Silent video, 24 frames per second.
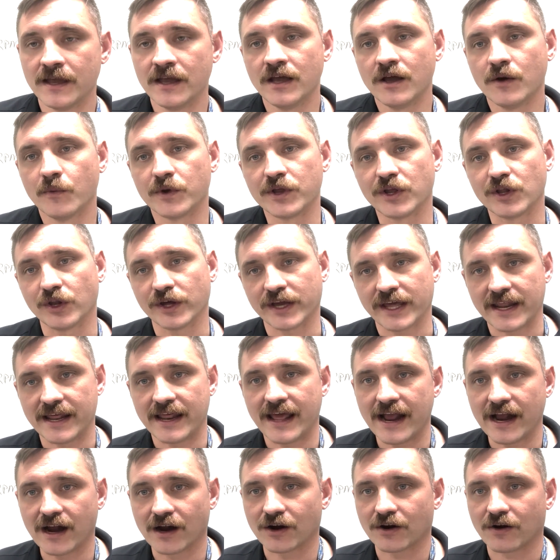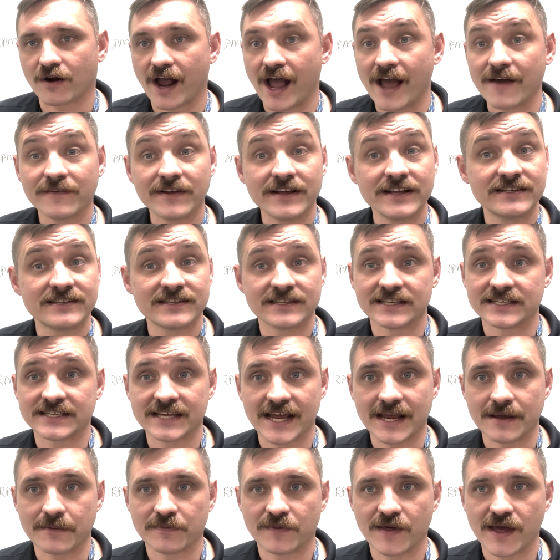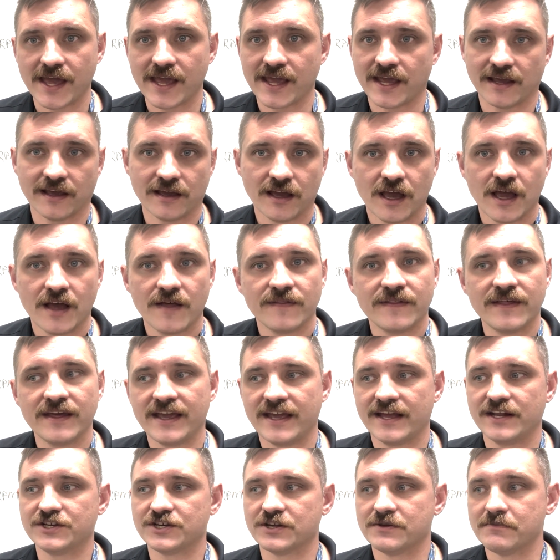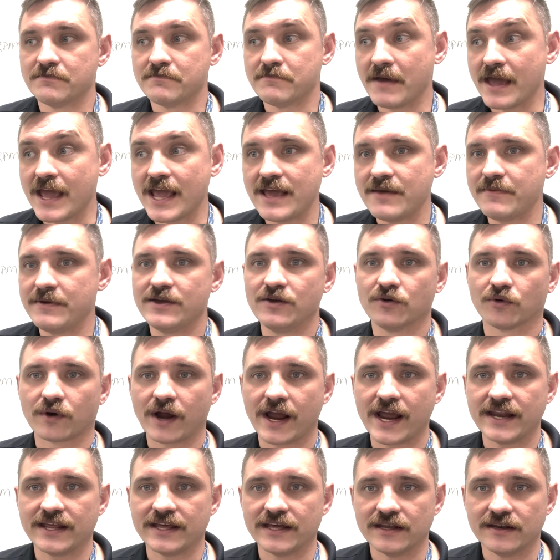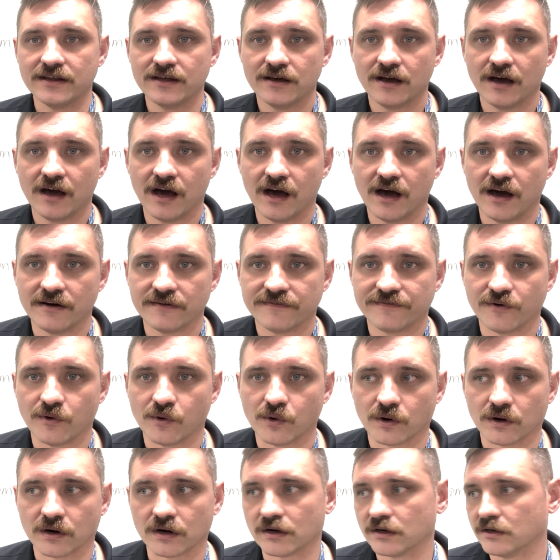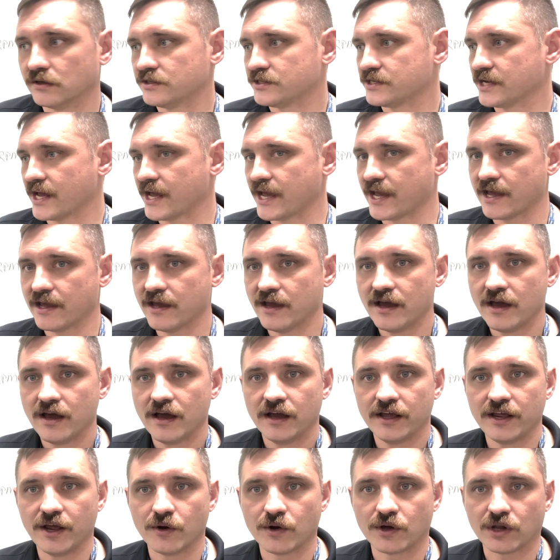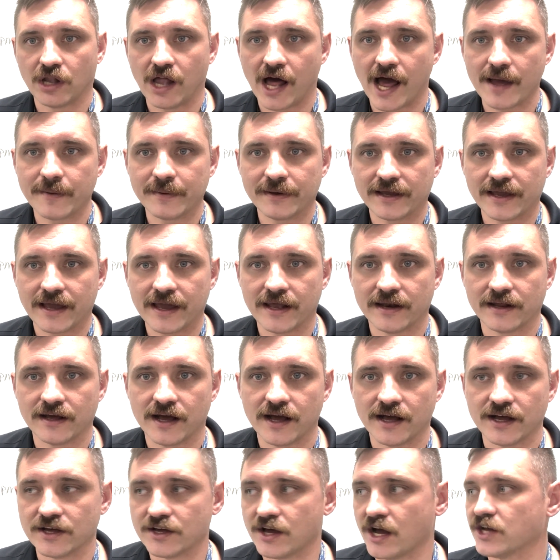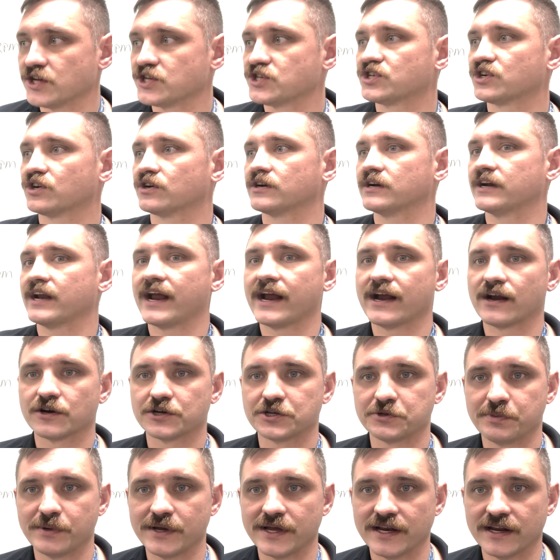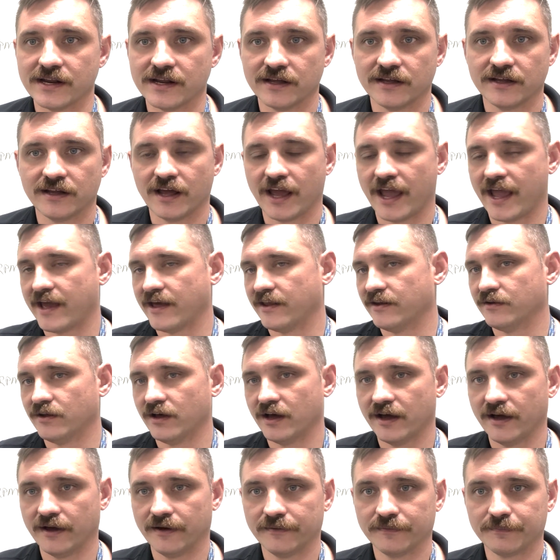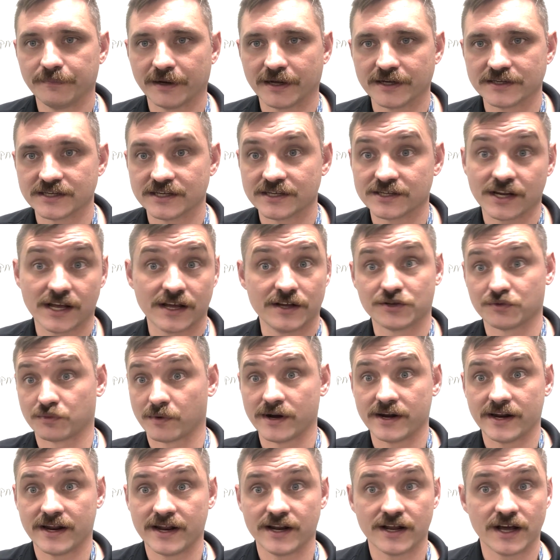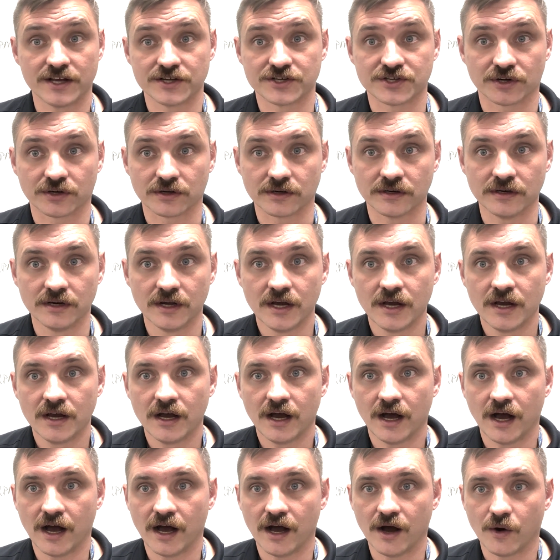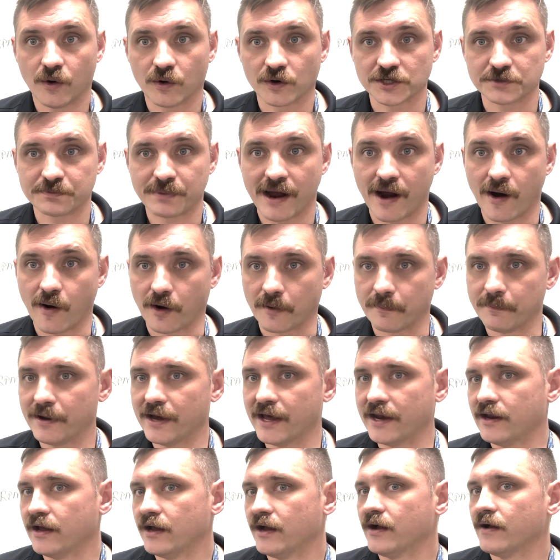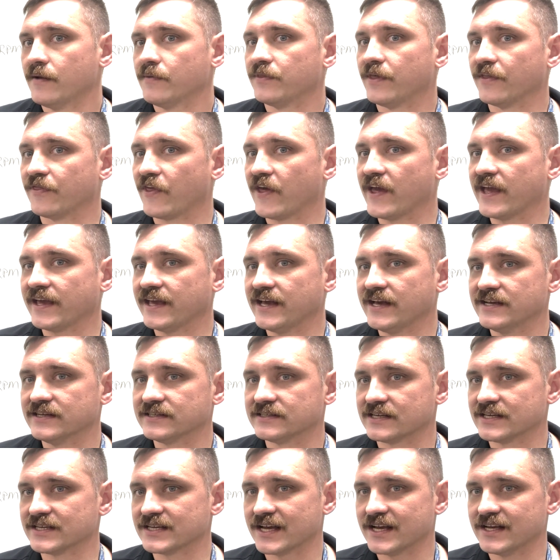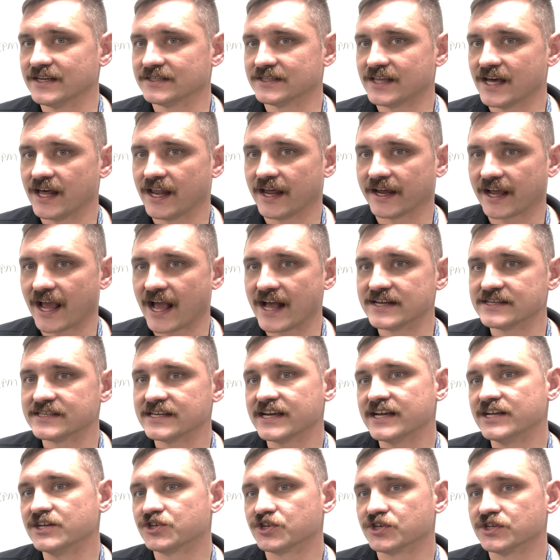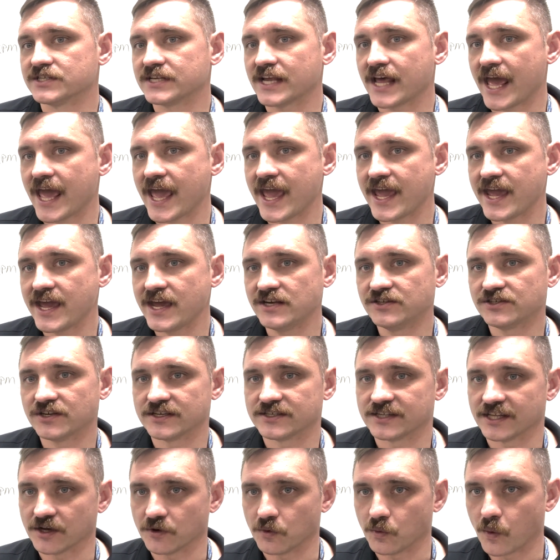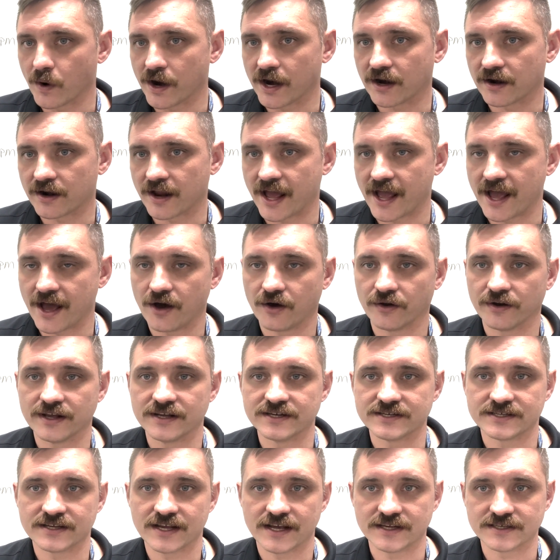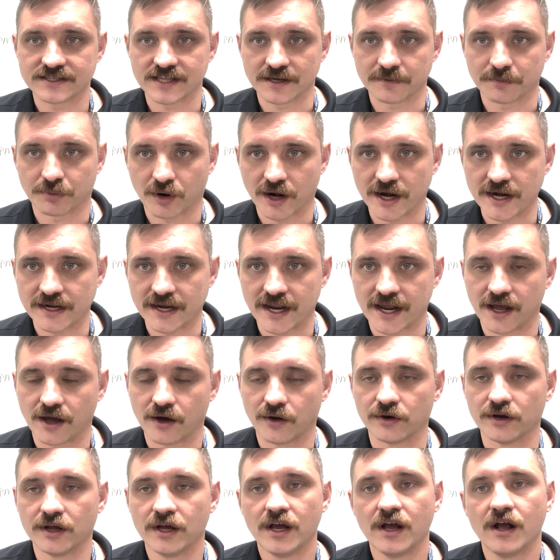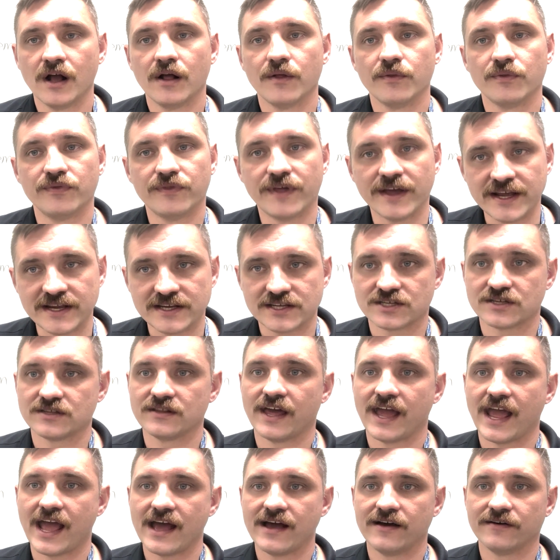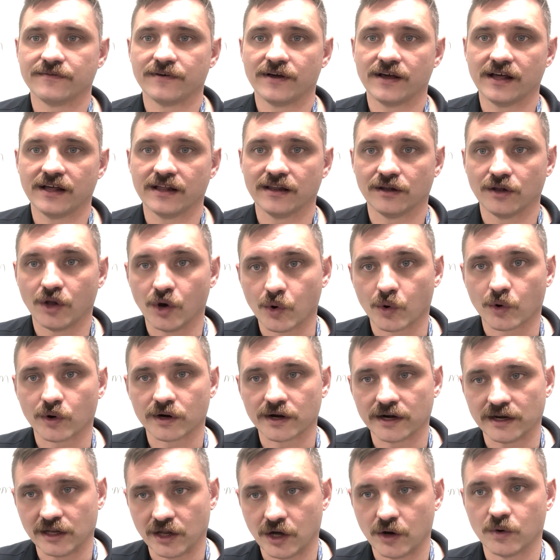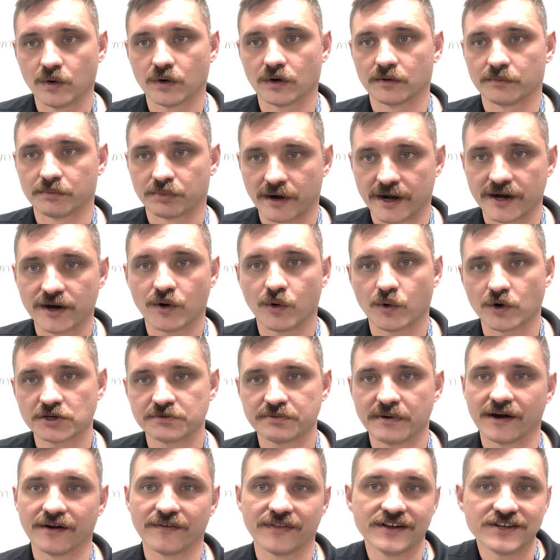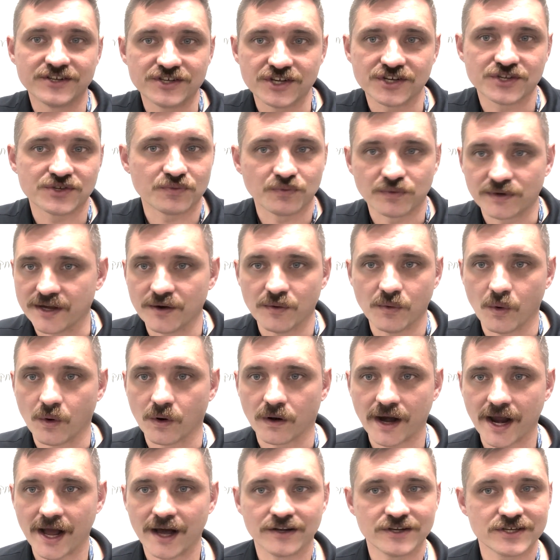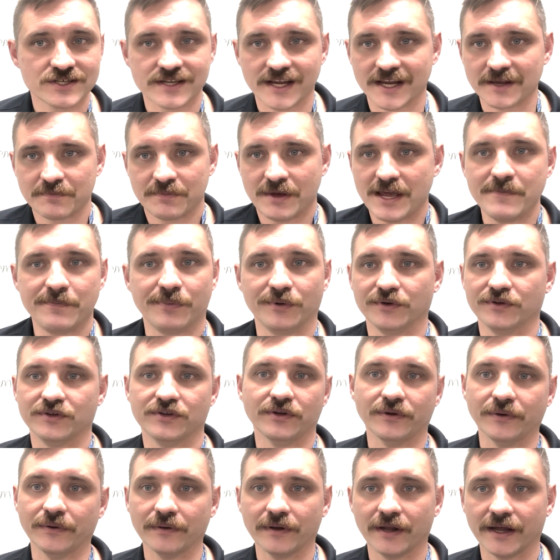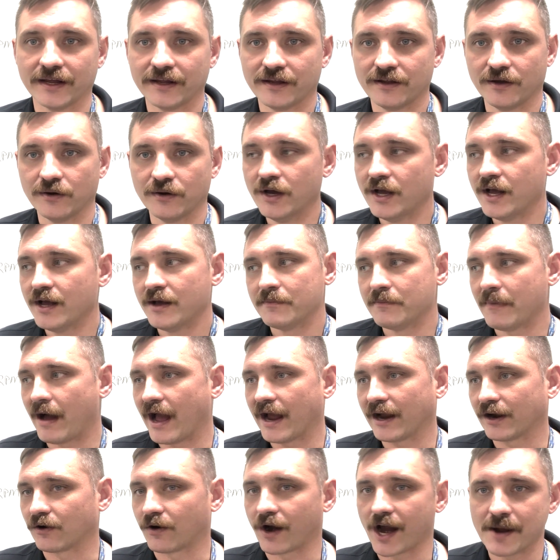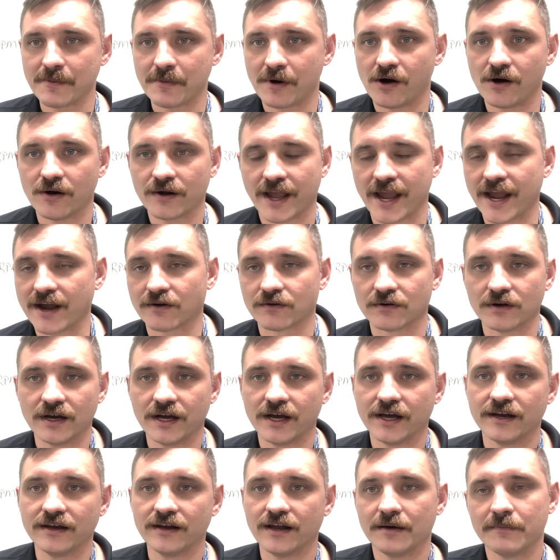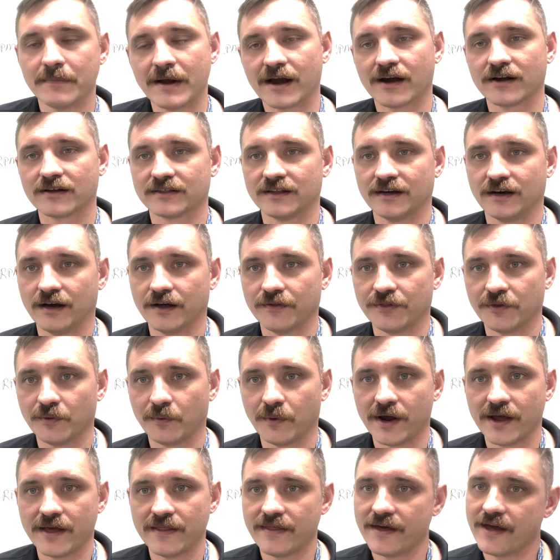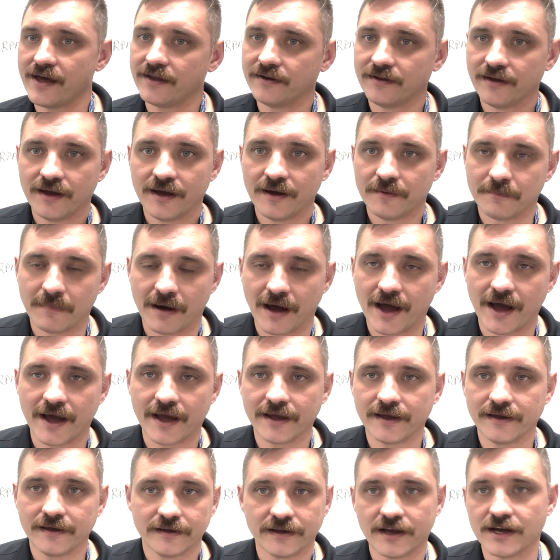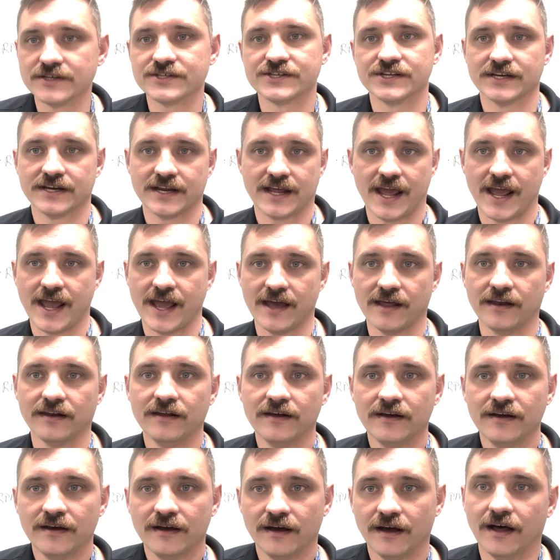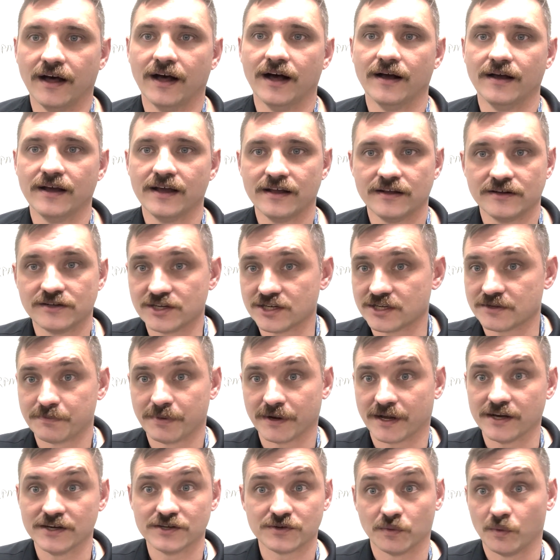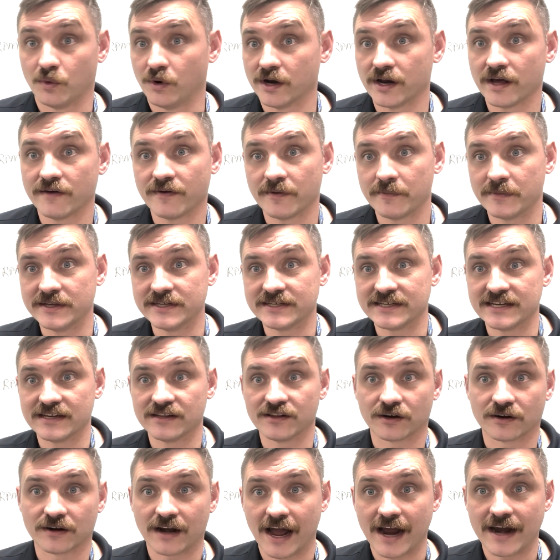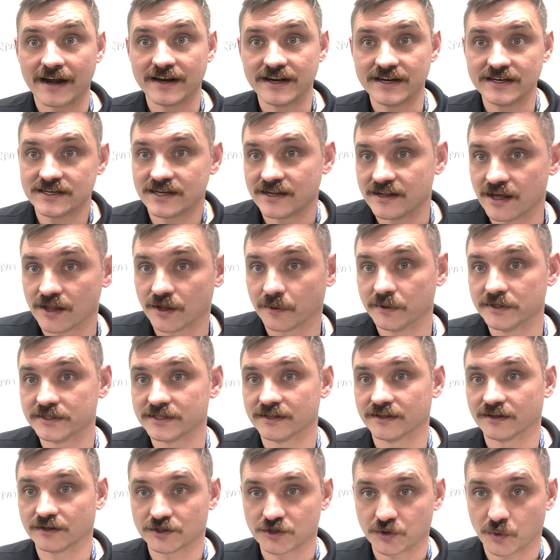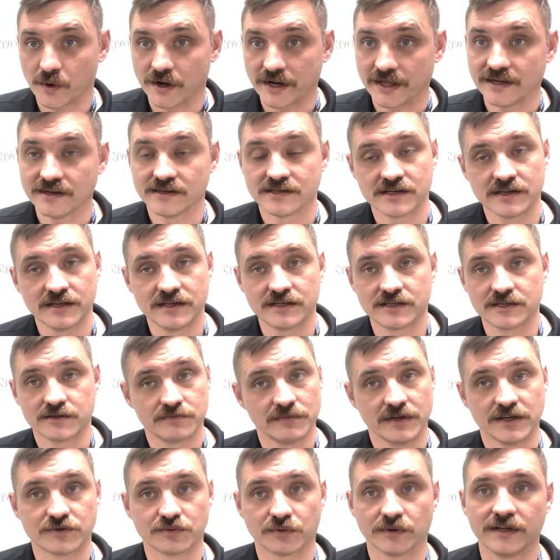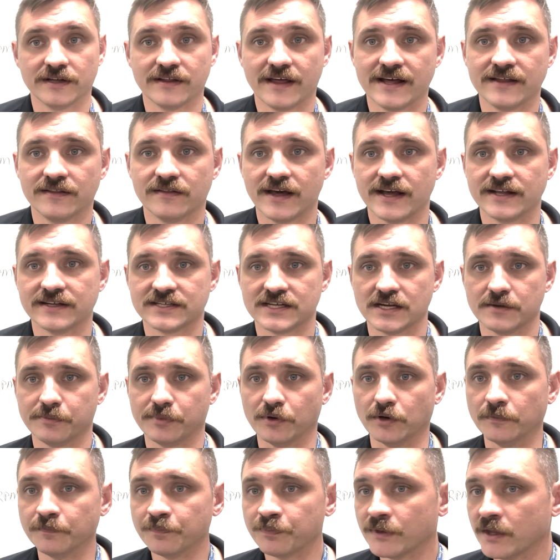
When you look at an aircraft, it's the same thing. The engine may be rated for, say, climbing at a certain airspeed, and because it's rated at a certain horsepower. But the thing is that like as the engines age, as they wear down, as they break down, they have a lower and lower brake horsepower. They just get wore out, just like people do. Like my grandma can't run a marathon the way that my cousin can. It's just because one of them is in their 90s and the other one's in their 20s. It's really that simple.